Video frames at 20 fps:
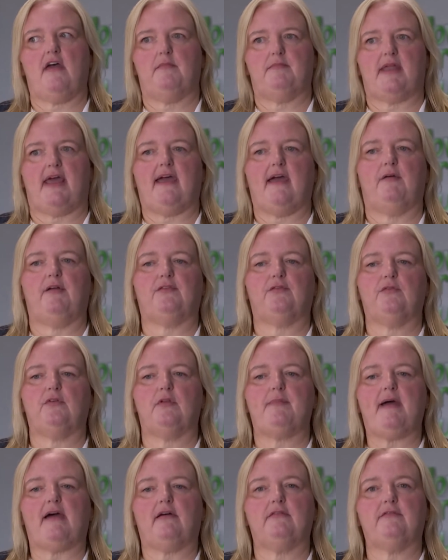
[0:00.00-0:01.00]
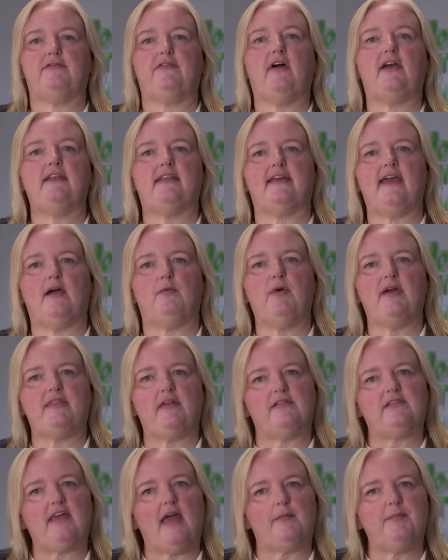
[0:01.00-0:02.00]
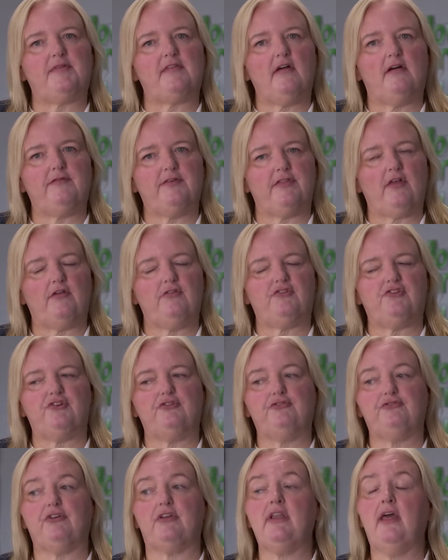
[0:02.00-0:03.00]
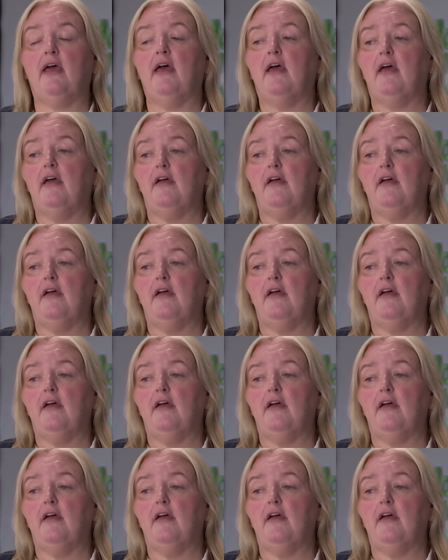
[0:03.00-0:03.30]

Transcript: term now is all about finding out where those gaps are for those children.